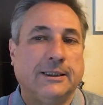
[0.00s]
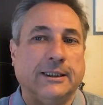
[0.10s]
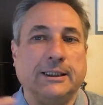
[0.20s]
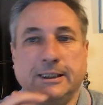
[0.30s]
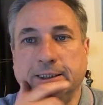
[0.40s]
I
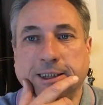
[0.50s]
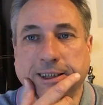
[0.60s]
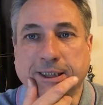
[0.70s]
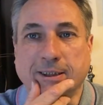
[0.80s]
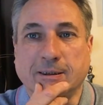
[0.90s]
think in
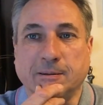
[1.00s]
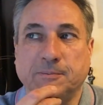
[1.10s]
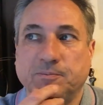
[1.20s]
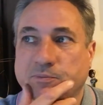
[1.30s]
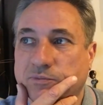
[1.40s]
the
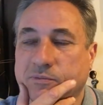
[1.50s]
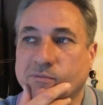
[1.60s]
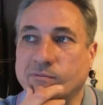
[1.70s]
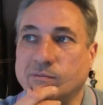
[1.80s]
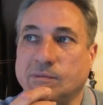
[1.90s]

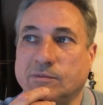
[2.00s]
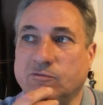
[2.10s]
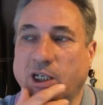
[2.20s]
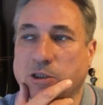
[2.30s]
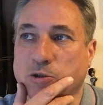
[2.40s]

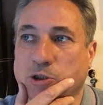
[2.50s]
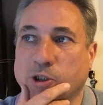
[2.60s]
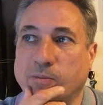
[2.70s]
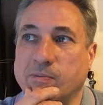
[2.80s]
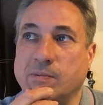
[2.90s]
record
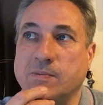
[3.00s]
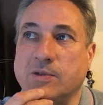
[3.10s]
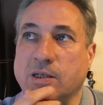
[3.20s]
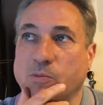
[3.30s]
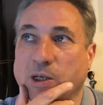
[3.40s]
shop
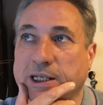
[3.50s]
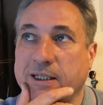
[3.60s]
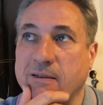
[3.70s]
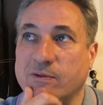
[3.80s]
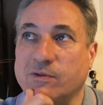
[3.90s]

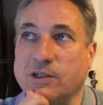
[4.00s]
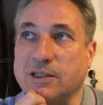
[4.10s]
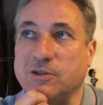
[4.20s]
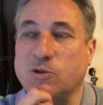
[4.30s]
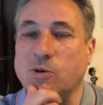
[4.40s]
somewhere for
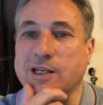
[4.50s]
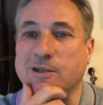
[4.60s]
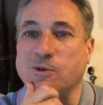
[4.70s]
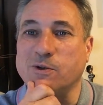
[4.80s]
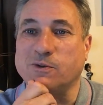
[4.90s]
like 20,
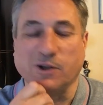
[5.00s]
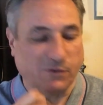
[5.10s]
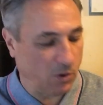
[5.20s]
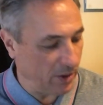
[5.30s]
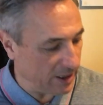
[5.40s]

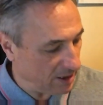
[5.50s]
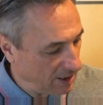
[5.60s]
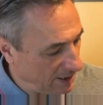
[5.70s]
25 quid.